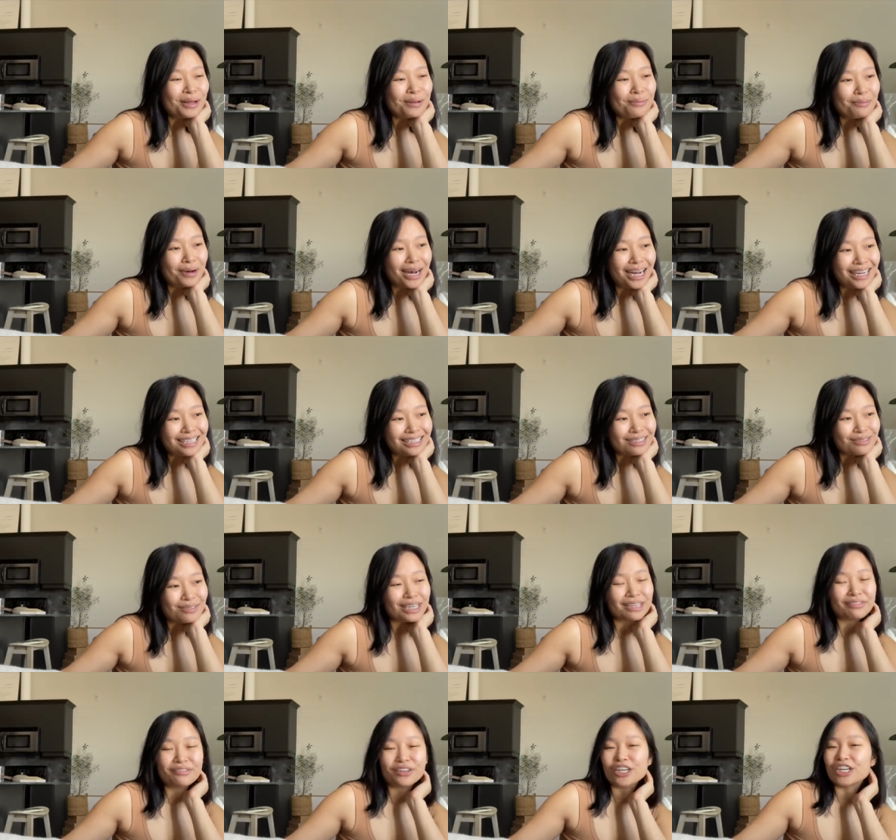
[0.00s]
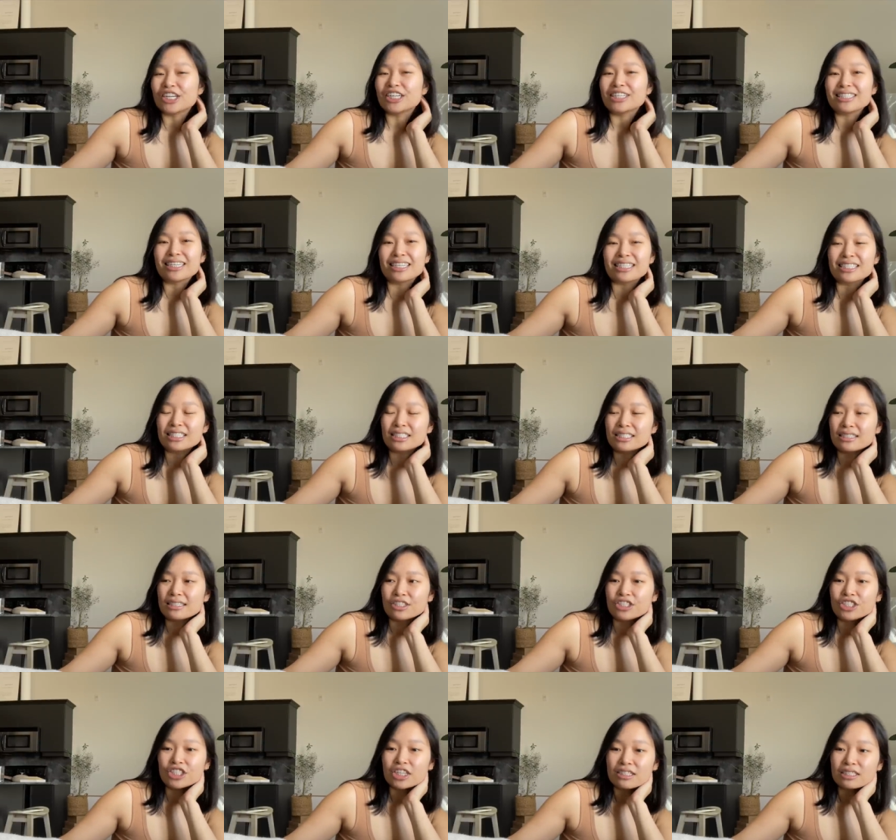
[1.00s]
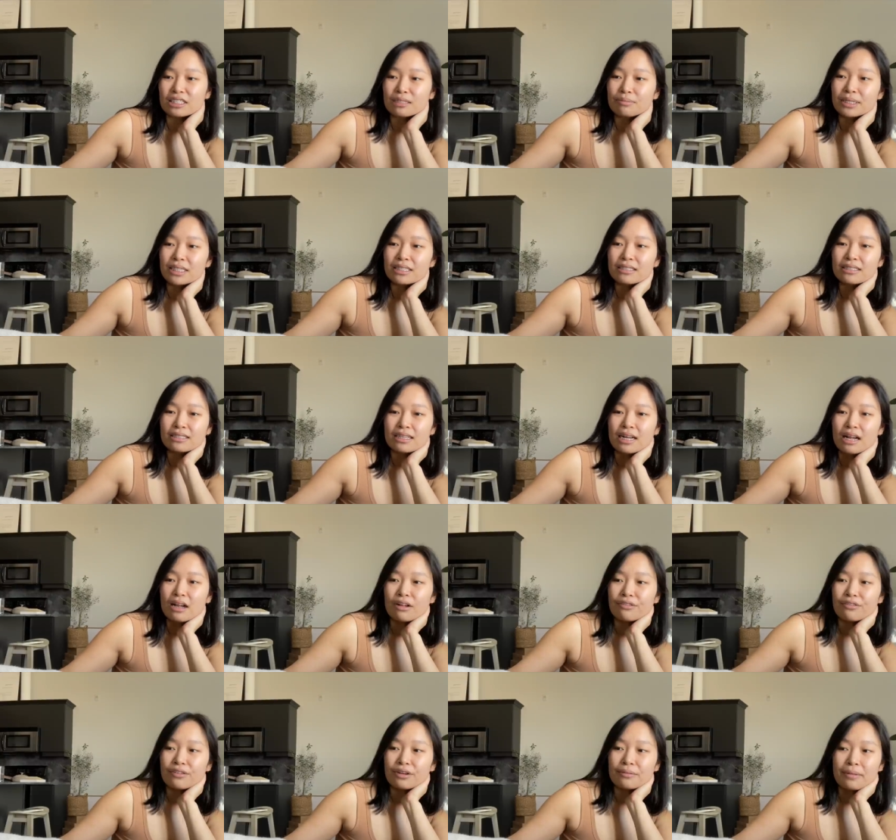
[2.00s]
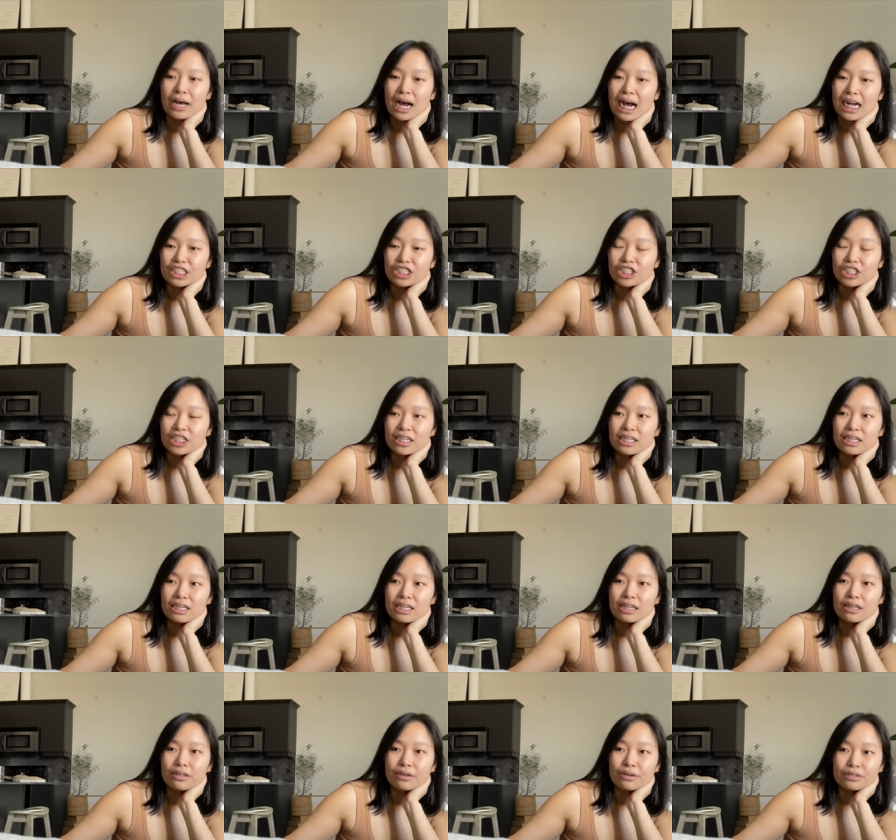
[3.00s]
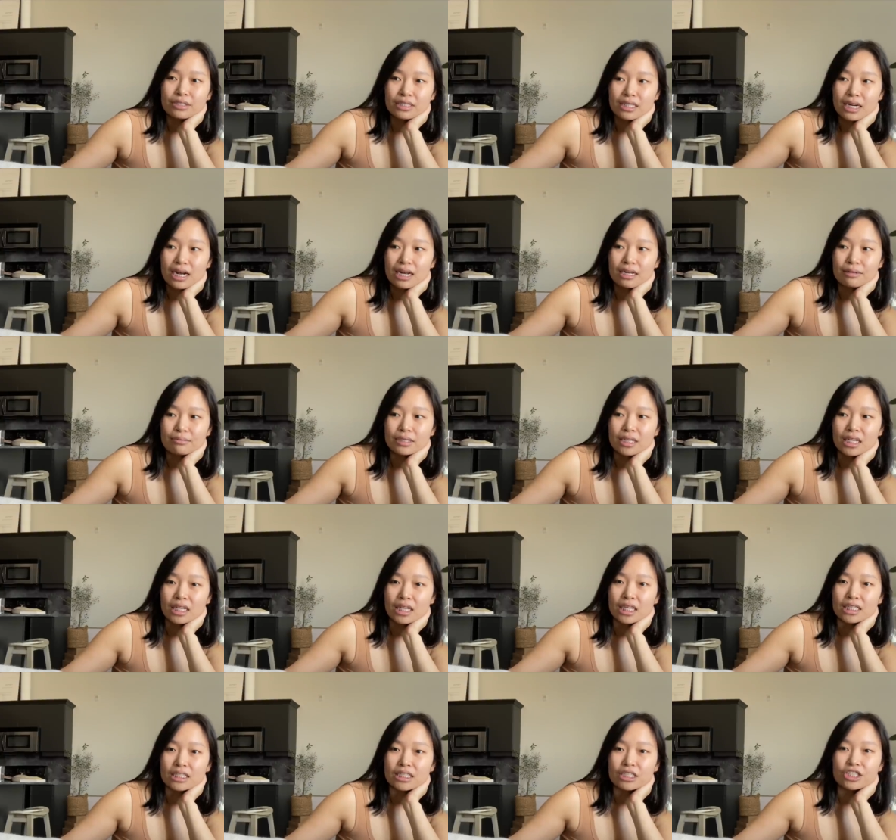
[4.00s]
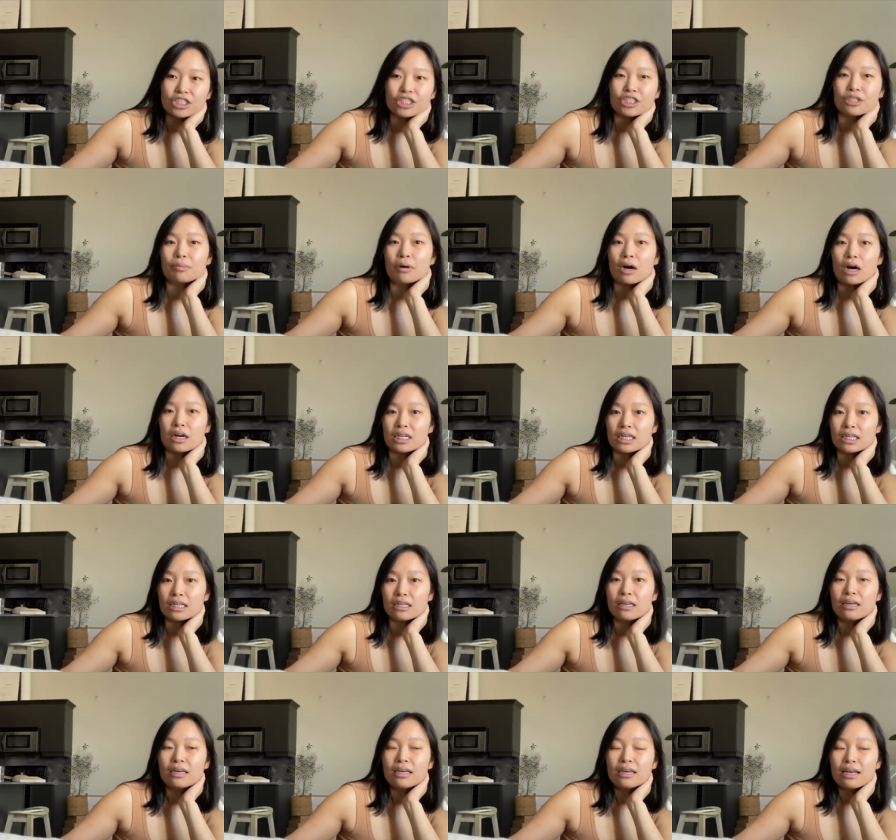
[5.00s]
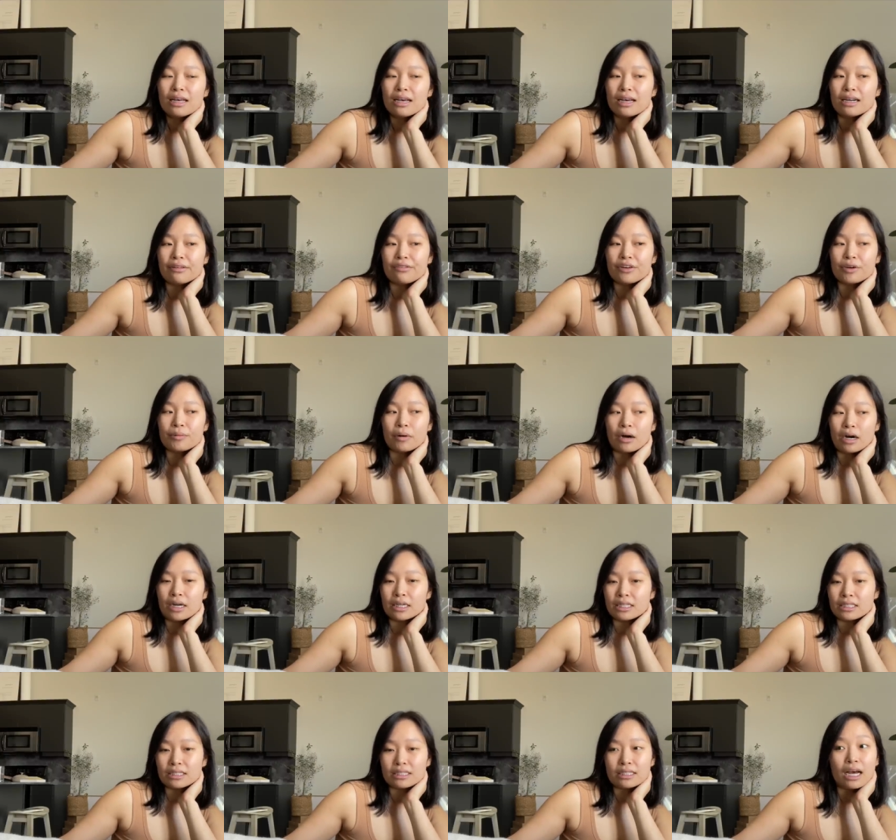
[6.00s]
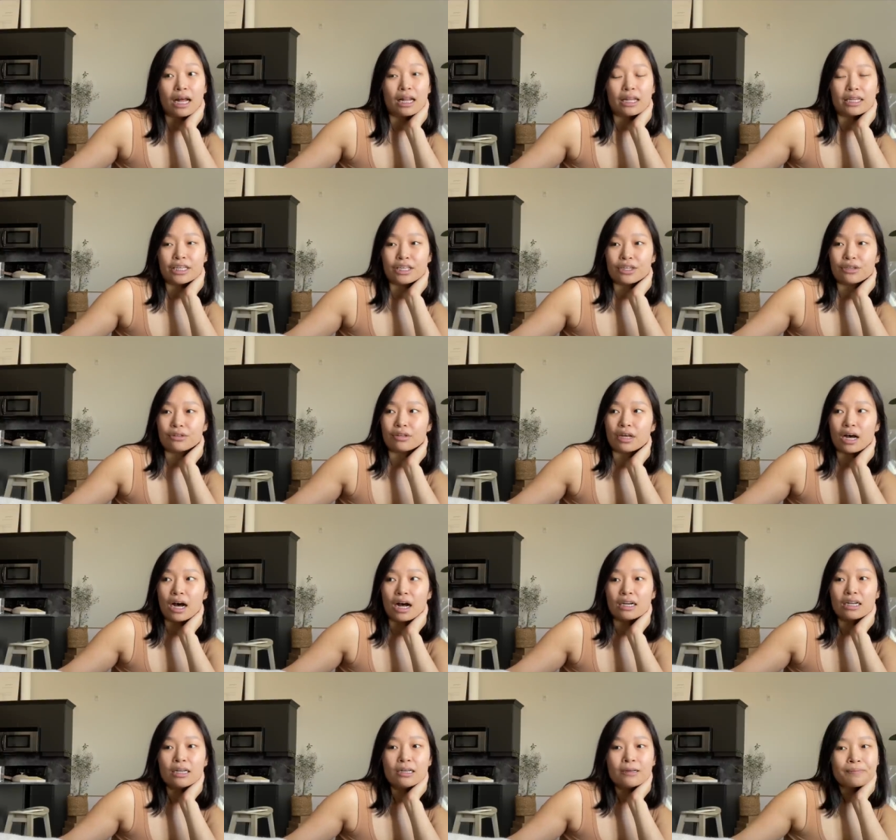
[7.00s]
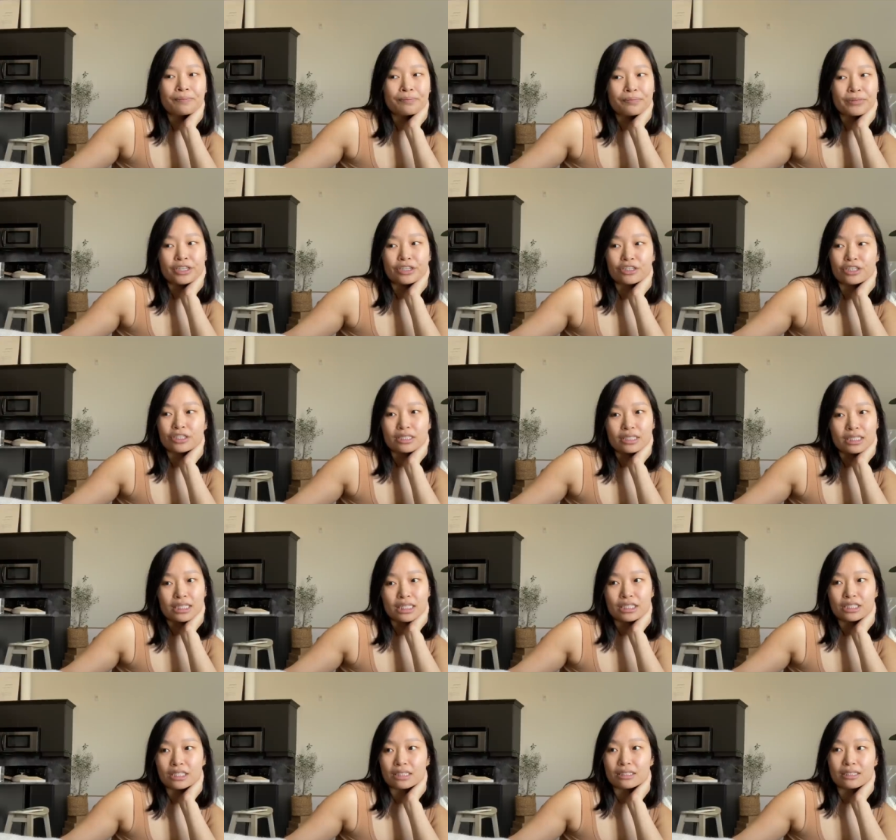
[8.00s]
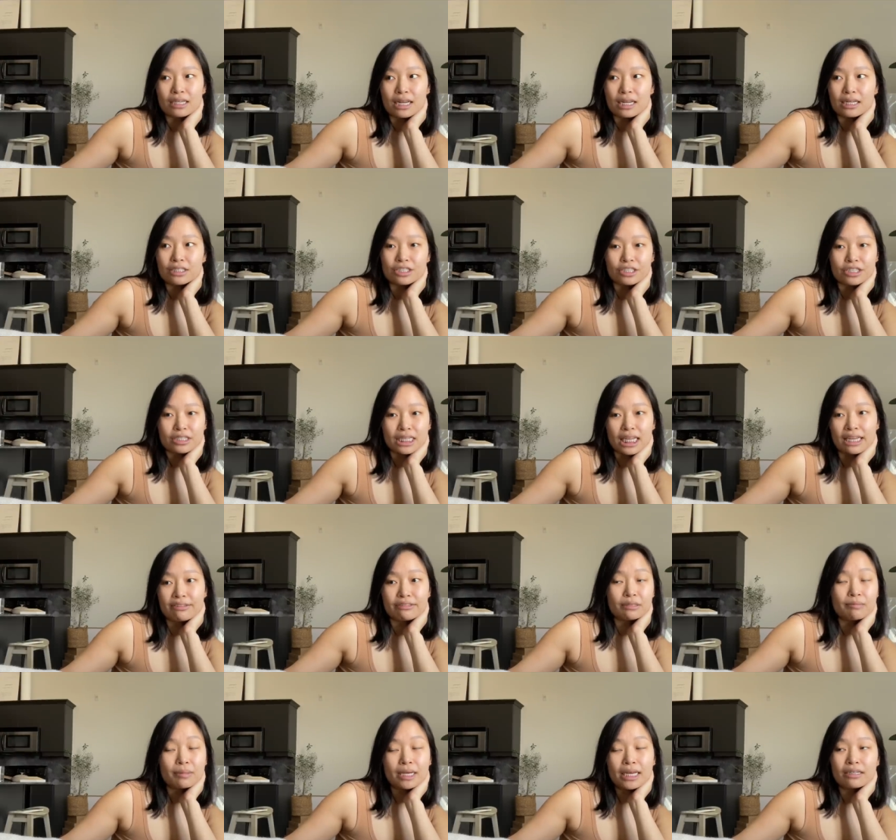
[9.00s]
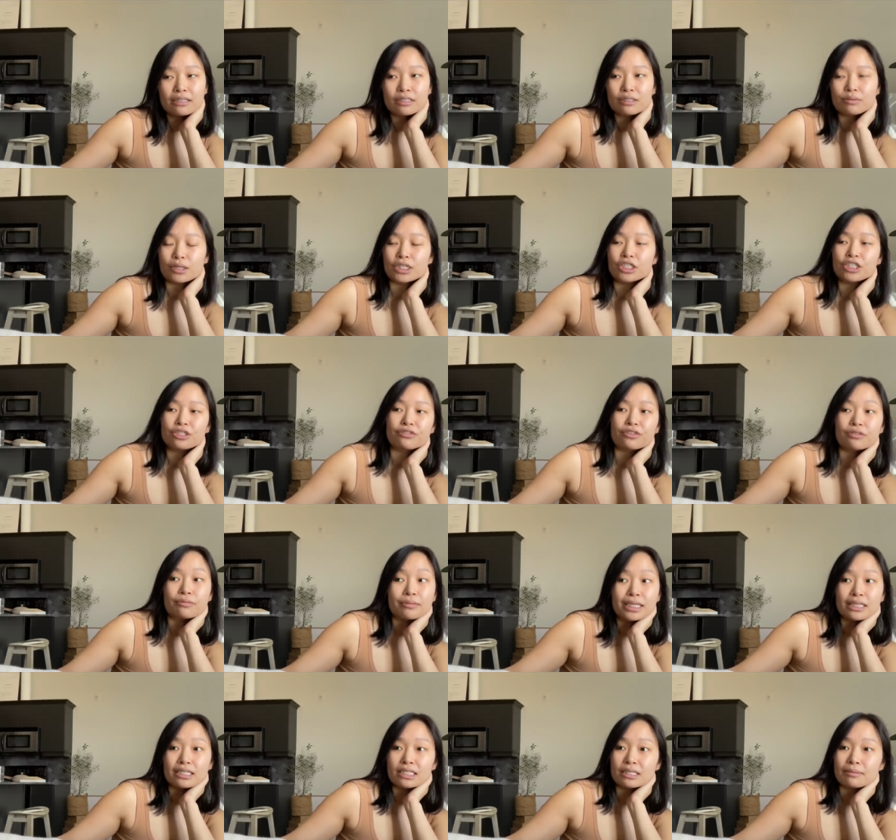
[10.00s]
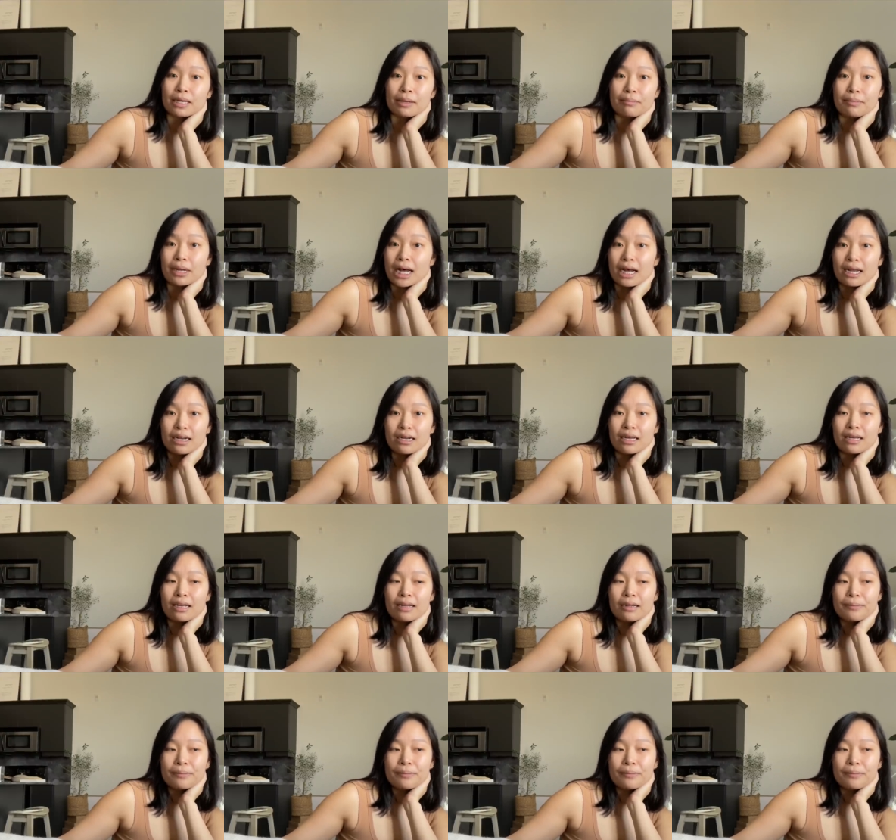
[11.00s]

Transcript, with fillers: But what I've learned is to just be self-compassionate in those times and listen to your body. And if your body is telling you that you just need to stay in your safe space, which for me is my bed,